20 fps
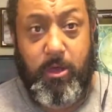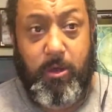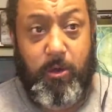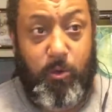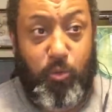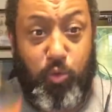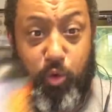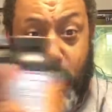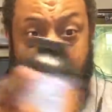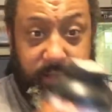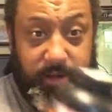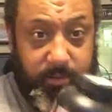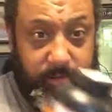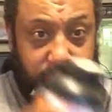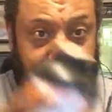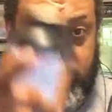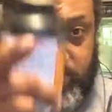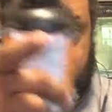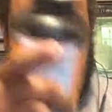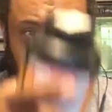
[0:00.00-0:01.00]
Wood,
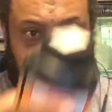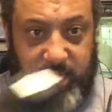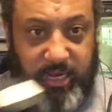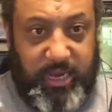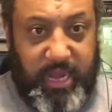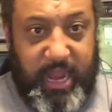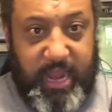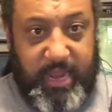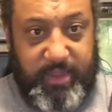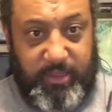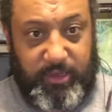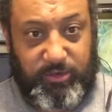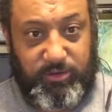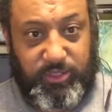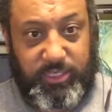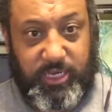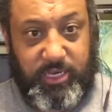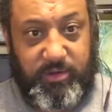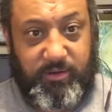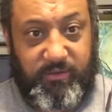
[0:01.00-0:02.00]
the guy that you've
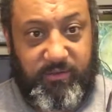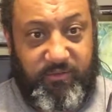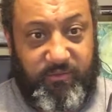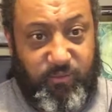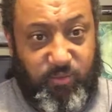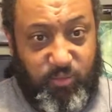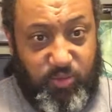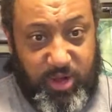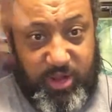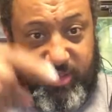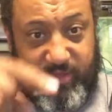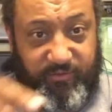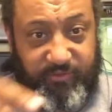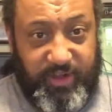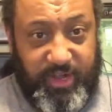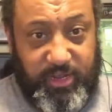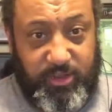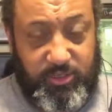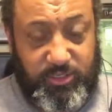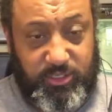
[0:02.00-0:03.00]
seen in one of the
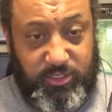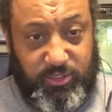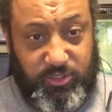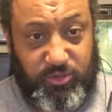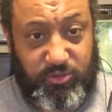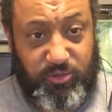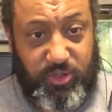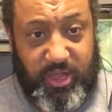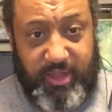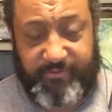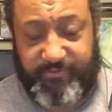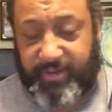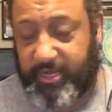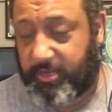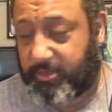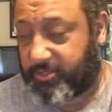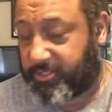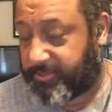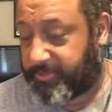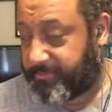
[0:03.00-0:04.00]
videos, the Zoloft
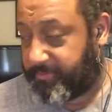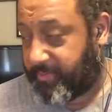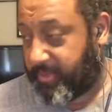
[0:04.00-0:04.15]
videos,